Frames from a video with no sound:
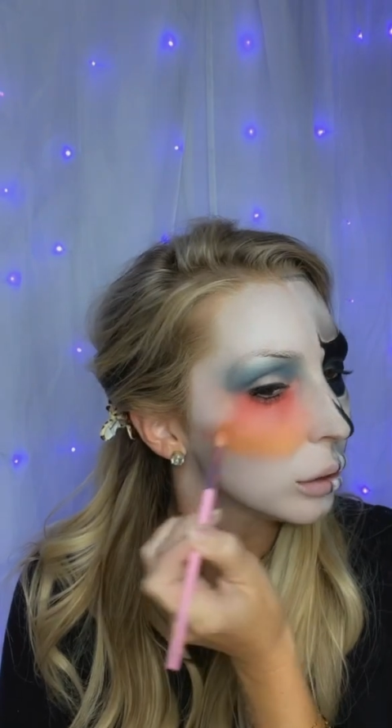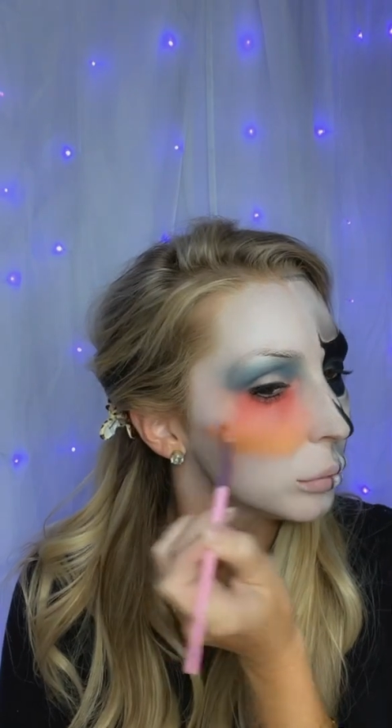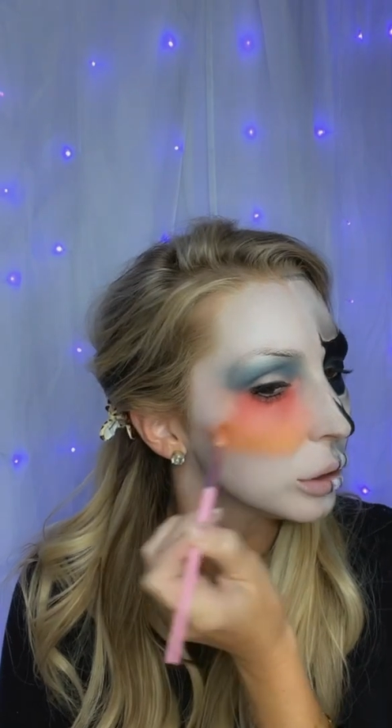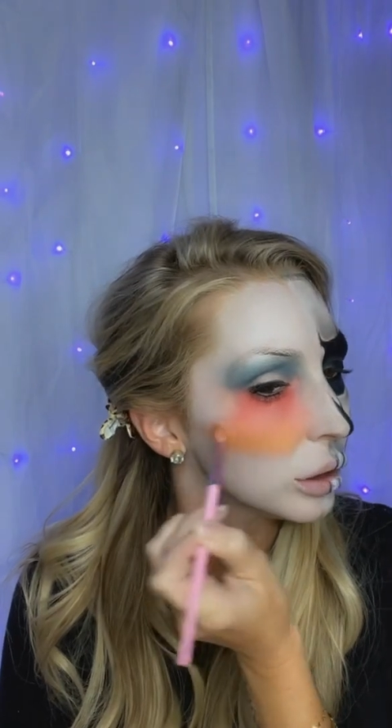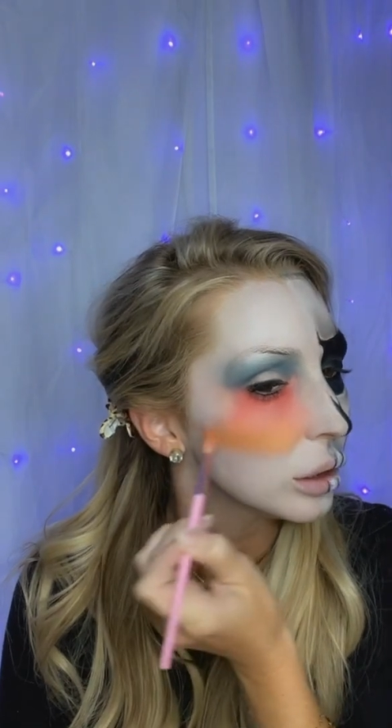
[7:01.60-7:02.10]
I'm
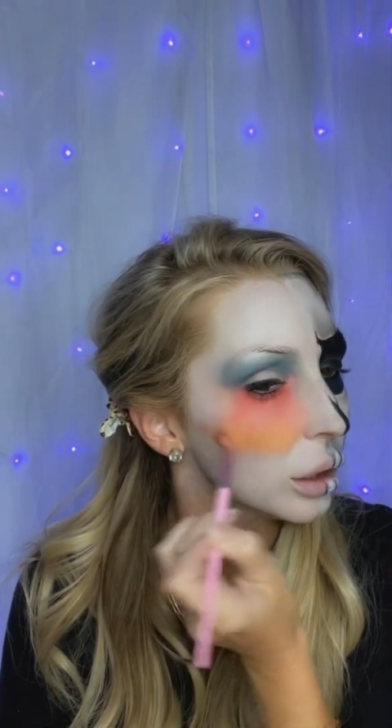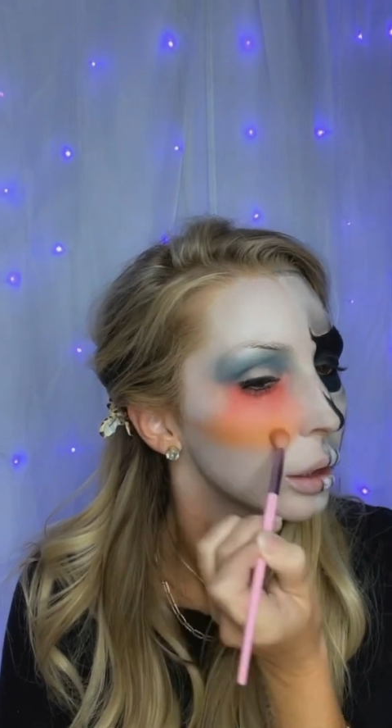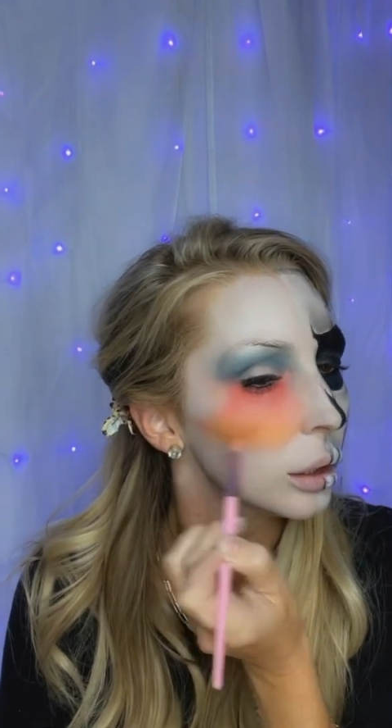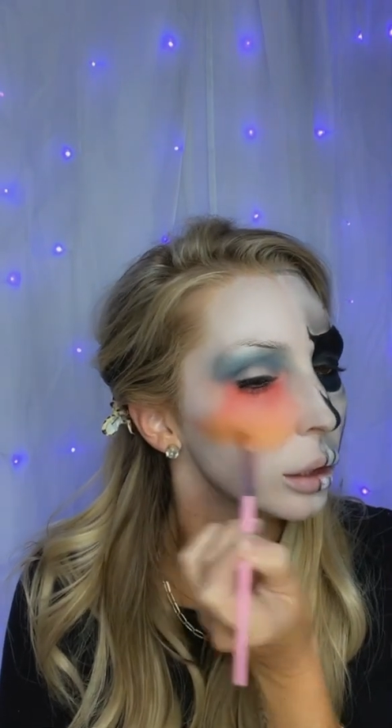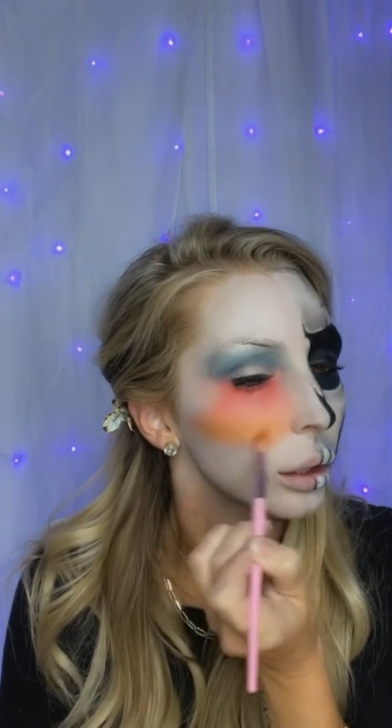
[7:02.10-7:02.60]
just
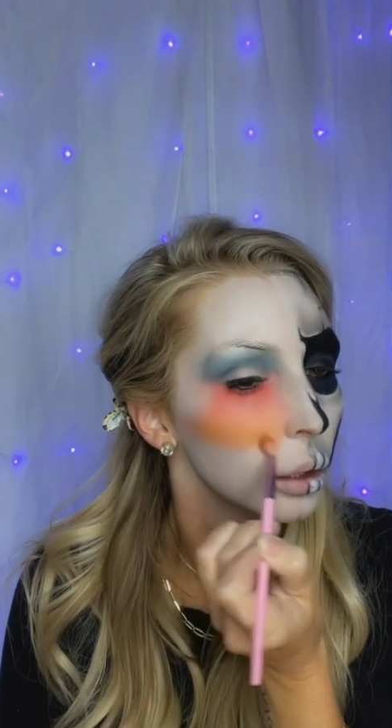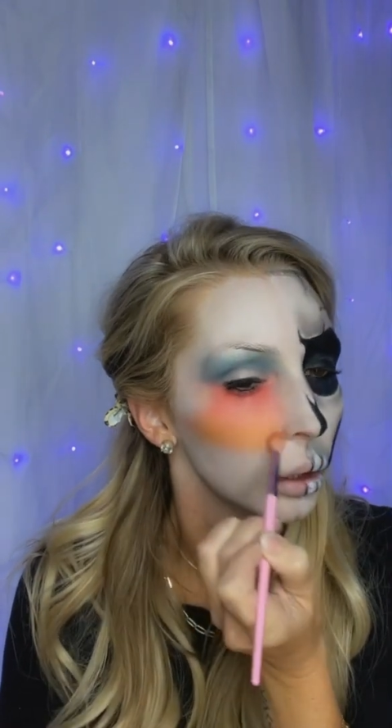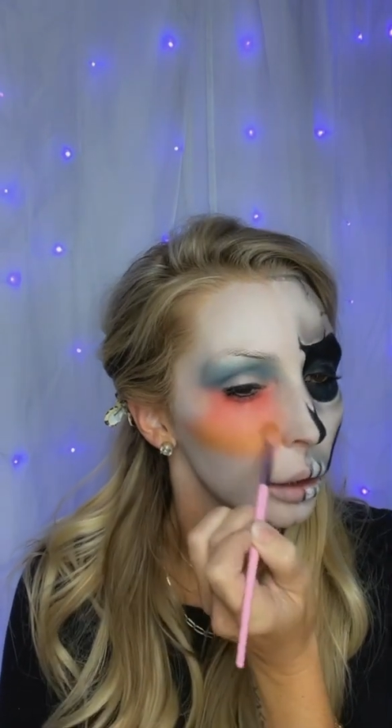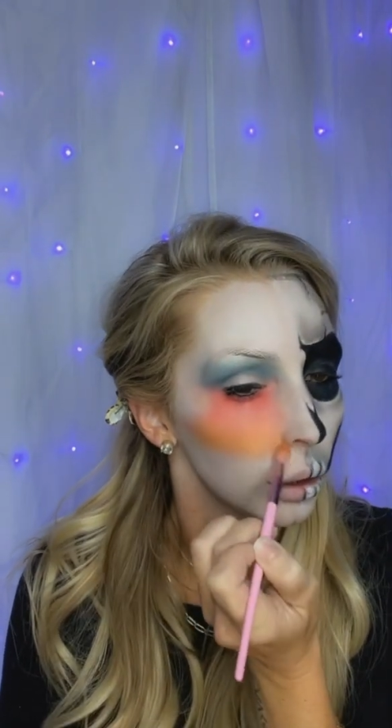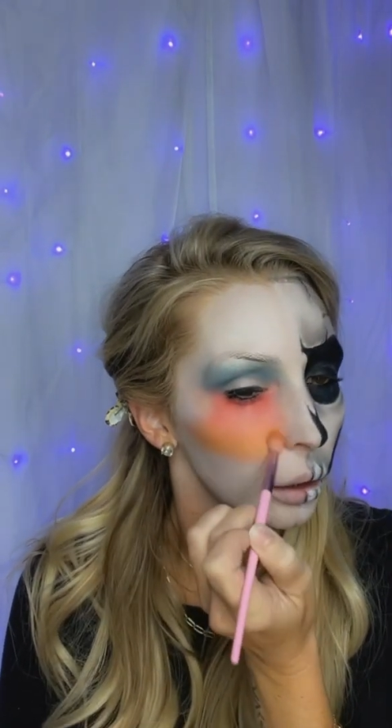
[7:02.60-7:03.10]

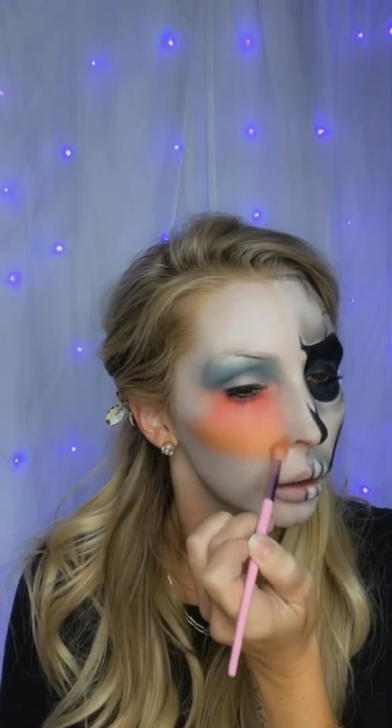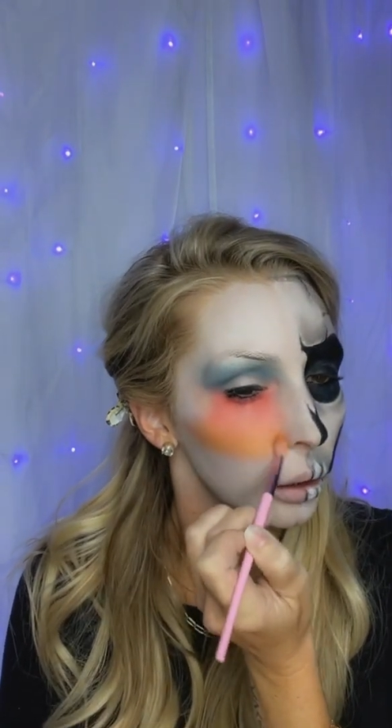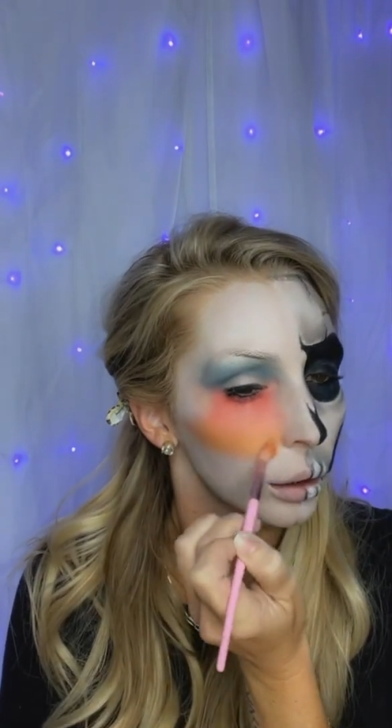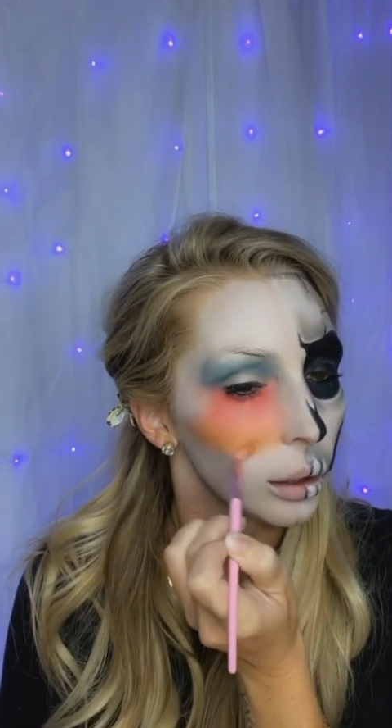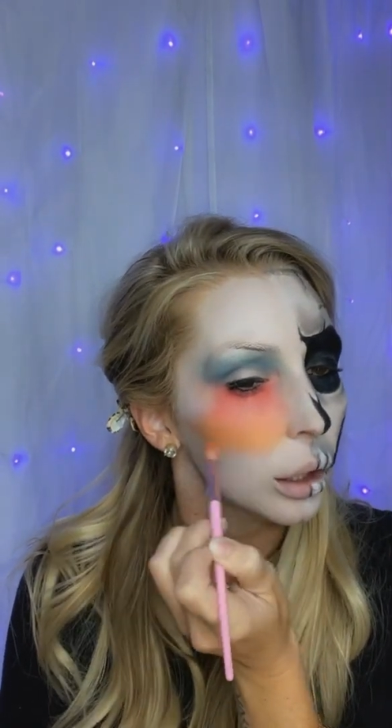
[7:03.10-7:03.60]

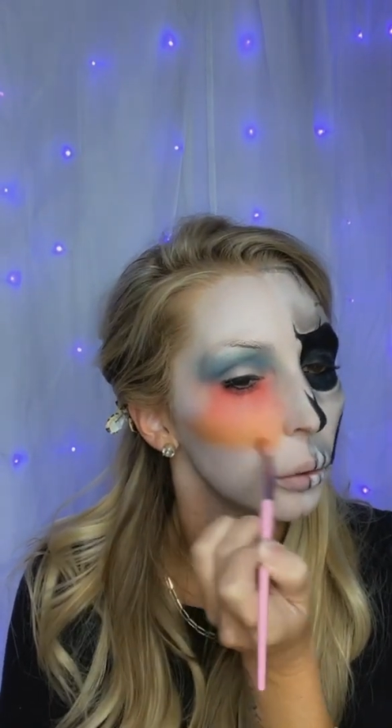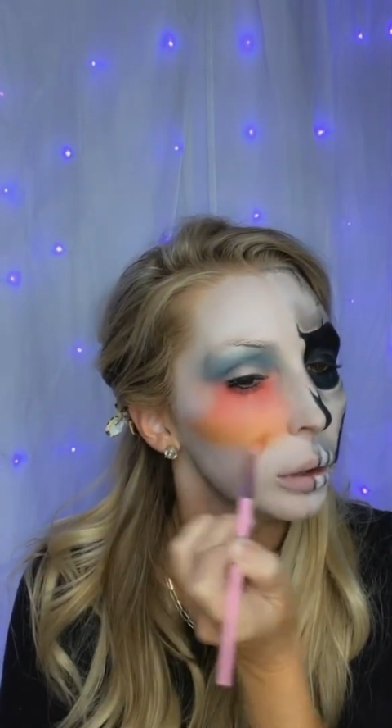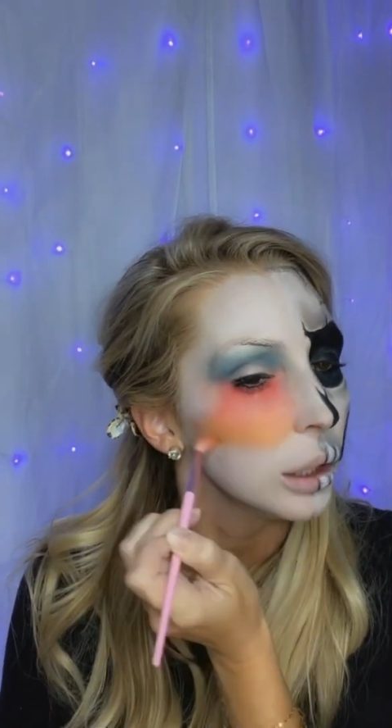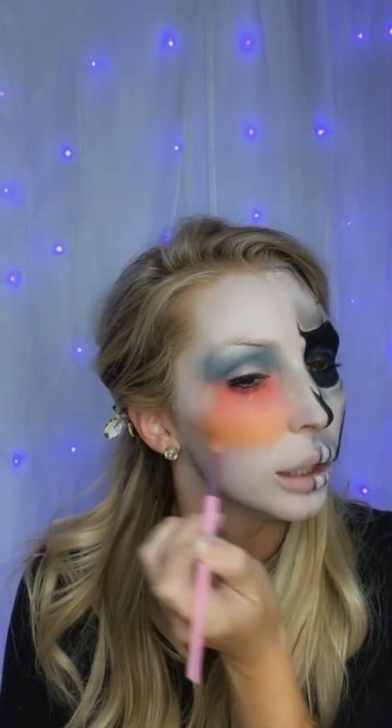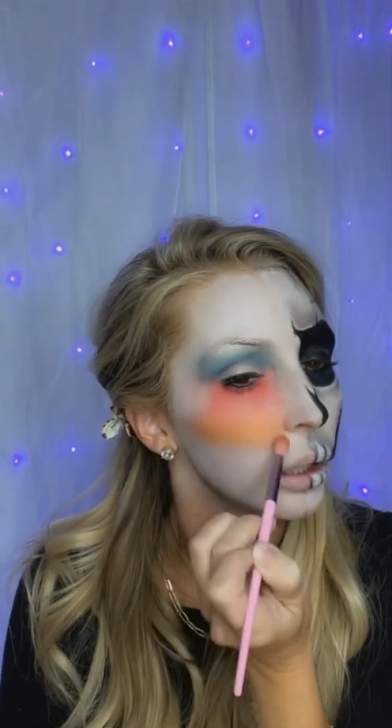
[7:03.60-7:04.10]
going
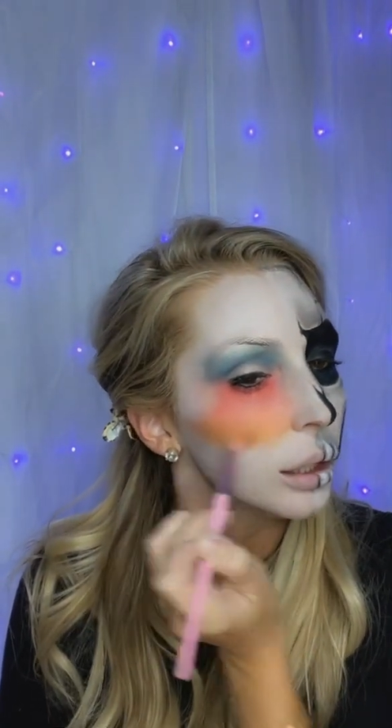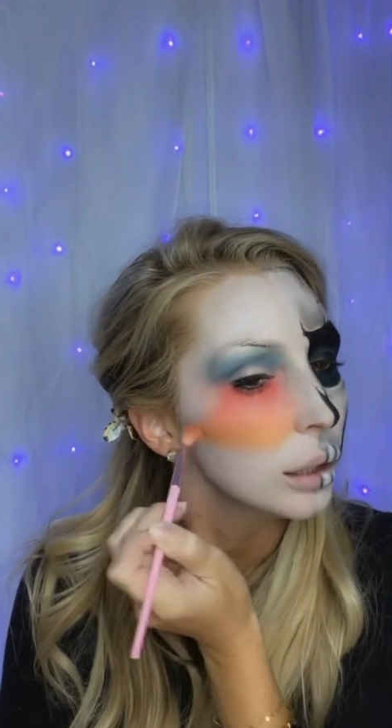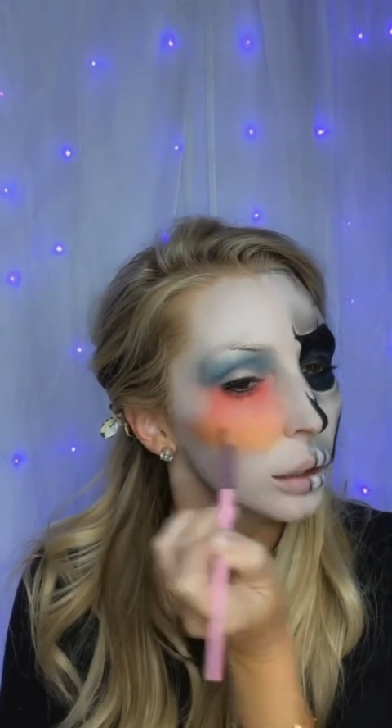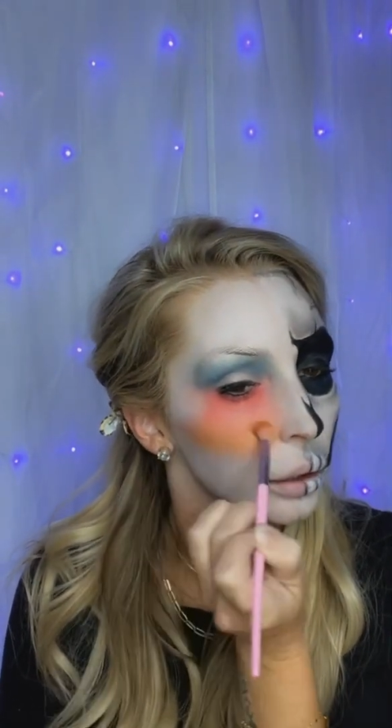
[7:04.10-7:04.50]
in.